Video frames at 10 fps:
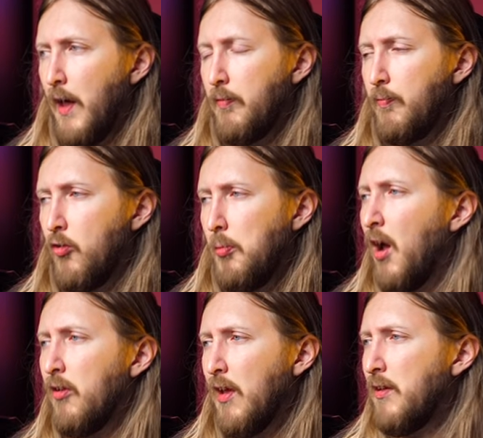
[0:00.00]
And to be
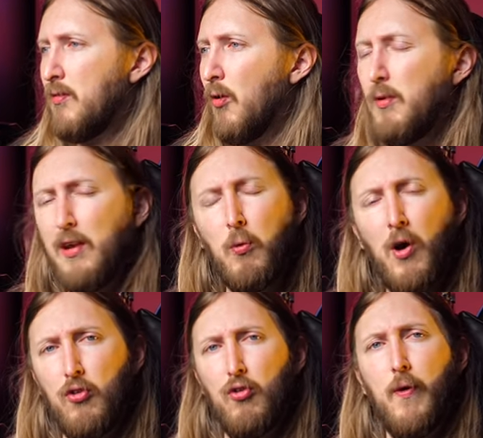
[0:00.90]
honest, I don't really
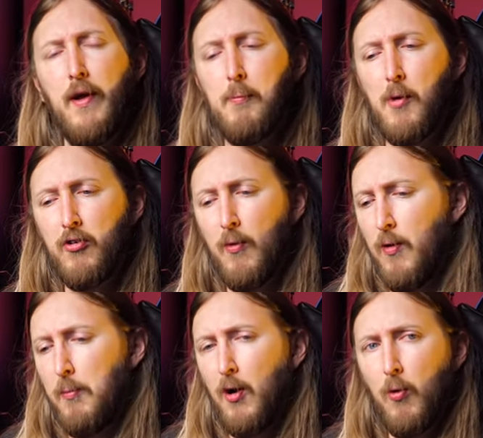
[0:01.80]
want to tour that much. I want
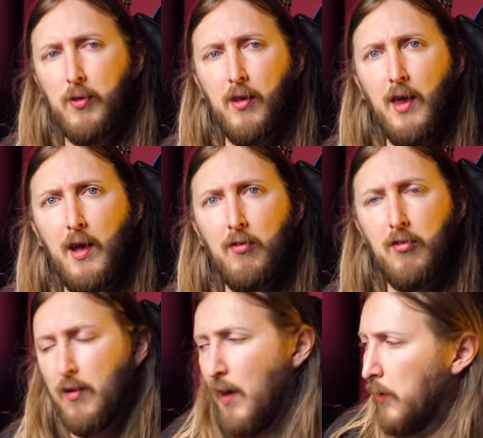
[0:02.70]
to be home with the kids
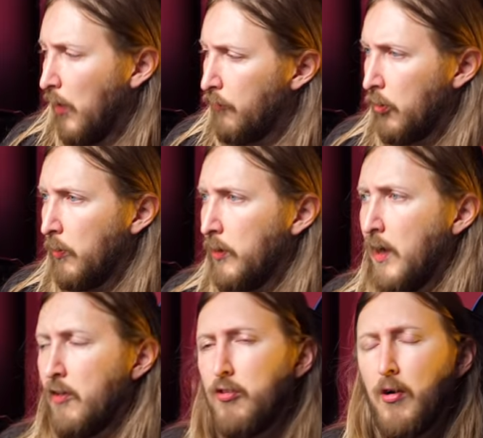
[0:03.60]
and I love doing
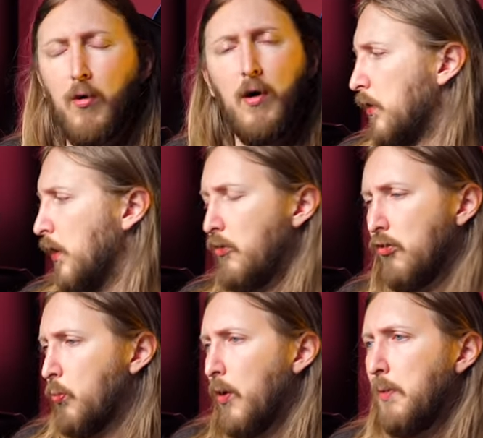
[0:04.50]
this. So I
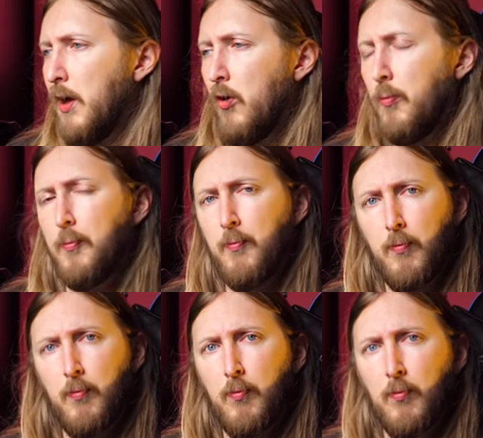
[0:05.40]
just want to be home
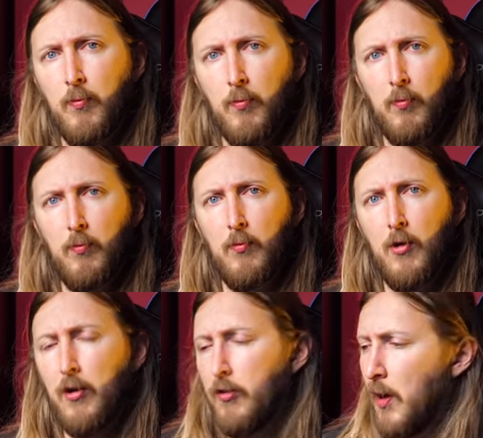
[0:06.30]

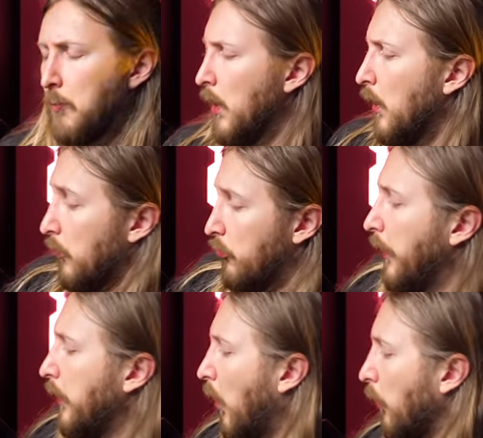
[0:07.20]
all the time. So there
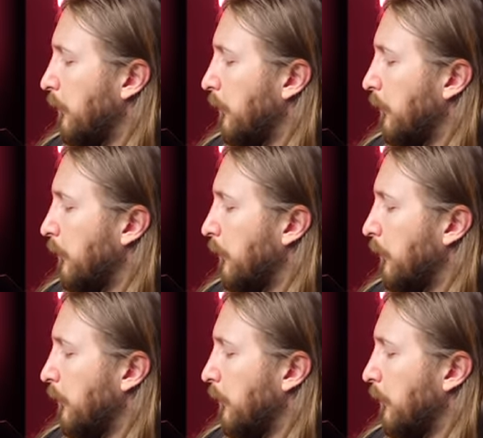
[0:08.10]
you go.